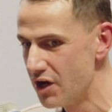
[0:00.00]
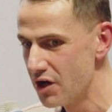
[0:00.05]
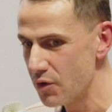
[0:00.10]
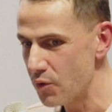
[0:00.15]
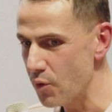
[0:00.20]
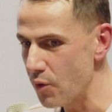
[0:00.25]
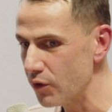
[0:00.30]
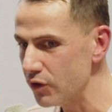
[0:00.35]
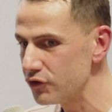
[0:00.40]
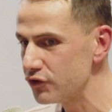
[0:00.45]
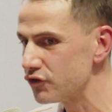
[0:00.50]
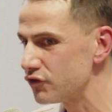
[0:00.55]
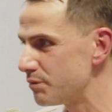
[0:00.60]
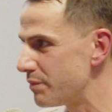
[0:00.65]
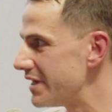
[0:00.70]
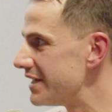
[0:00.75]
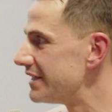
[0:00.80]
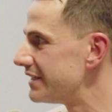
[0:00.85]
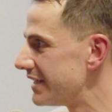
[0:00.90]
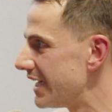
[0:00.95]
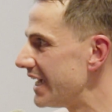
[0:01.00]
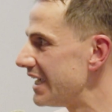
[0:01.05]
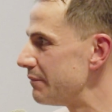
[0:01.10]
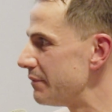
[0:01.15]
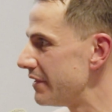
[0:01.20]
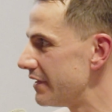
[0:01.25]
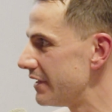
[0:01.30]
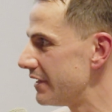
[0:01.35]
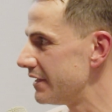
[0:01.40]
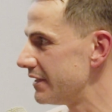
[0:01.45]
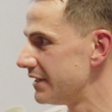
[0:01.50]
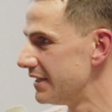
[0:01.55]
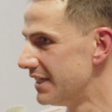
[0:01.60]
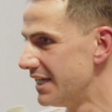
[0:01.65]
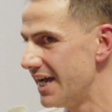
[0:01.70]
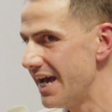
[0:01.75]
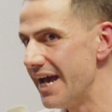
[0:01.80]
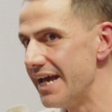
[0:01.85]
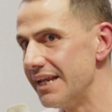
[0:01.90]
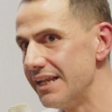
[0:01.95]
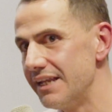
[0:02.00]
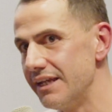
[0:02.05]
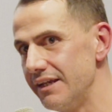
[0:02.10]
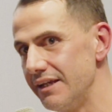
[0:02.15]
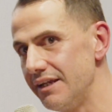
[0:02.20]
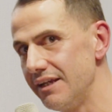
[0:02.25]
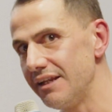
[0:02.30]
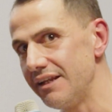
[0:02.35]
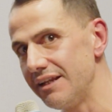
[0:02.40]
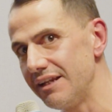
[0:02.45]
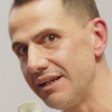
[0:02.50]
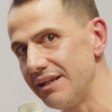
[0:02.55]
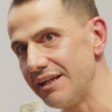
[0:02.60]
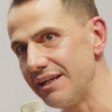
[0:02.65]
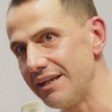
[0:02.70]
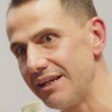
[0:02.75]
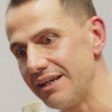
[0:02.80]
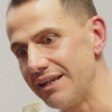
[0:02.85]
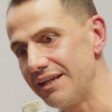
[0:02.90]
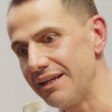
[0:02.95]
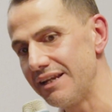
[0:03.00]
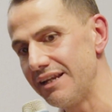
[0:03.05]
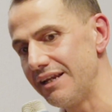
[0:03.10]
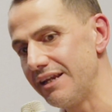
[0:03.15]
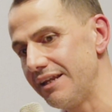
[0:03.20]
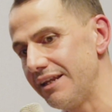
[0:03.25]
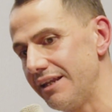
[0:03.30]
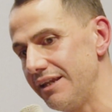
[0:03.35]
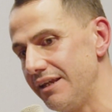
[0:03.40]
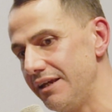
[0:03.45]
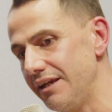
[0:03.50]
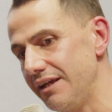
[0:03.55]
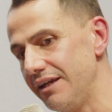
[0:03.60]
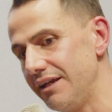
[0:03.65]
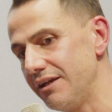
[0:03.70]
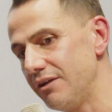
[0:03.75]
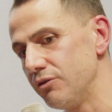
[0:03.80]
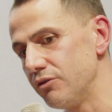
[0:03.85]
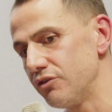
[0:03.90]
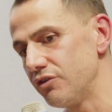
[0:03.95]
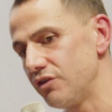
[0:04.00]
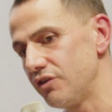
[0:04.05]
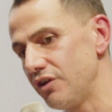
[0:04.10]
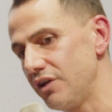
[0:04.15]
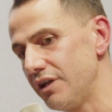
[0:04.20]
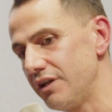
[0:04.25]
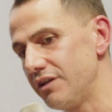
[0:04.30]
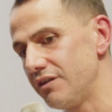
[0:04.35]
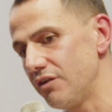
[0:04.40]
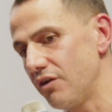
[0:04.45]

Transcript: who also spent time there. And it's